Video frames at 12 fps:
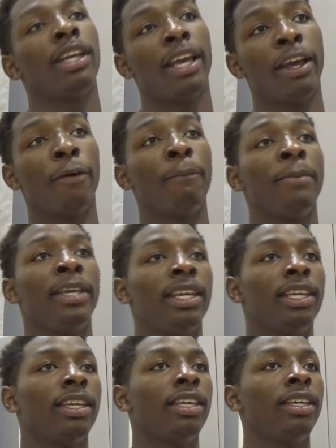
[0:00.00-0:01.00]
help me,
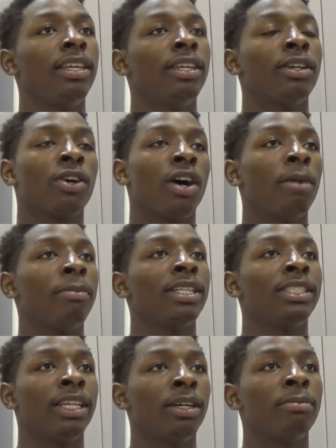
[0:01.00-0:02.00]
he'll call me
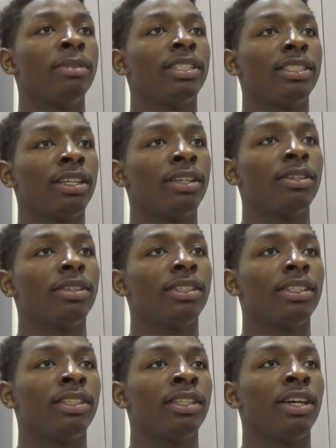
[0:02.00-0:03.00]
and tell me. So,
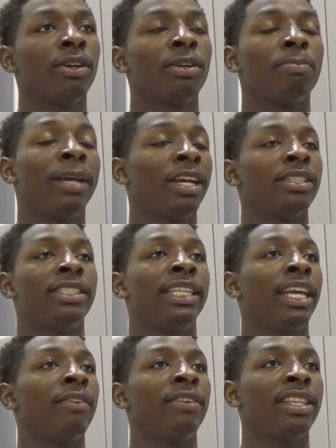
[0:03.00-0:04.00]
you know, parents
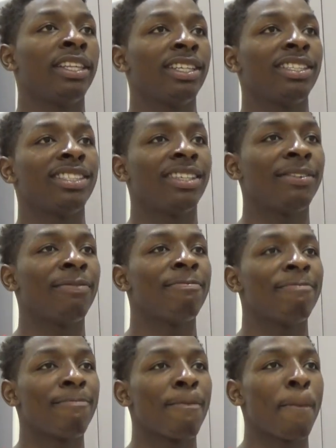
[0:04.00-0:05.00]
see everything. So,
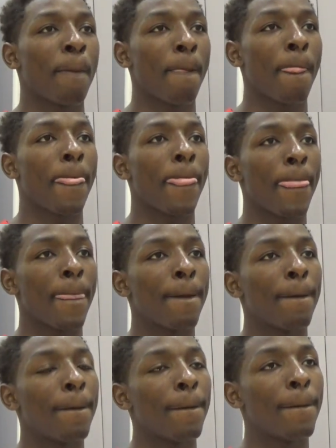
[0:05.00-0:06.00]
you don't want
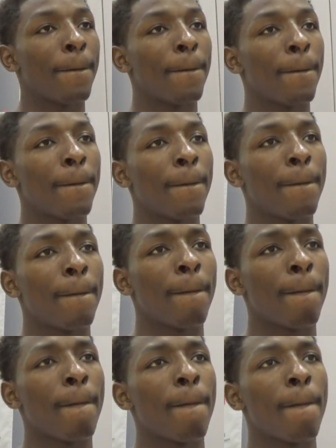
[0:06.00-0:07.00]
to talk too much about
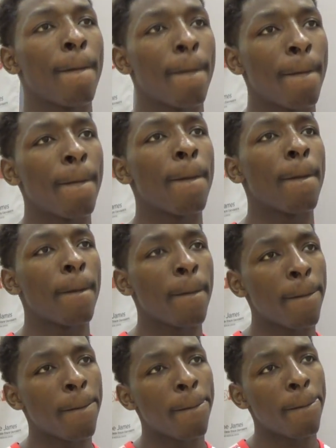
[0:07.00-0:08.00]
last year, but
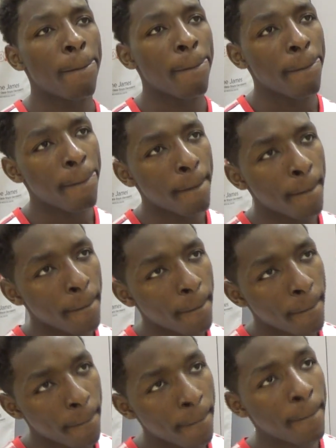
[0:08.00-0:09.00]
you played a lot last
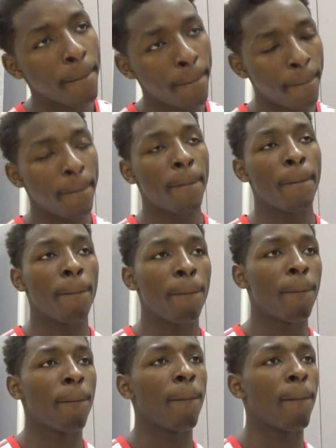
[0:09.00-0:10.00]
year. Mm -hmm. I mean,
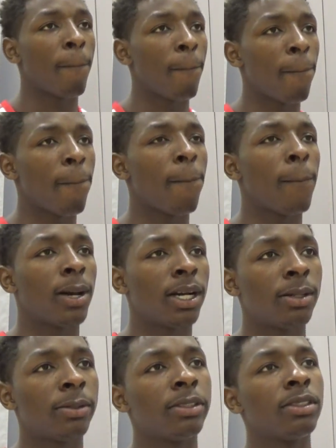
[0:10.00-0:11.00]
this year, new
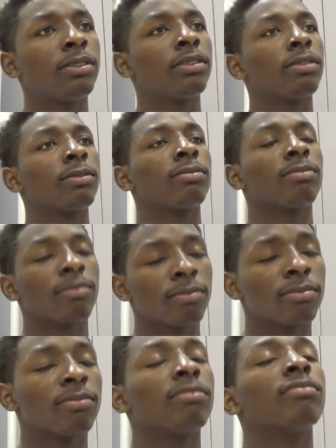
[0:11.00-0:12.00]
slate, everything like
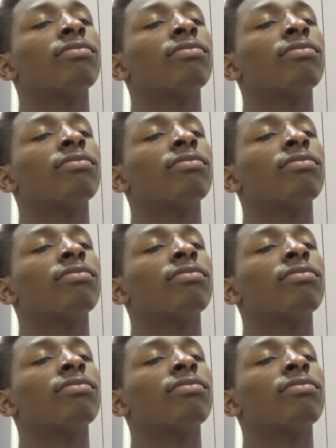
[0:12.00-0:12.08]
that.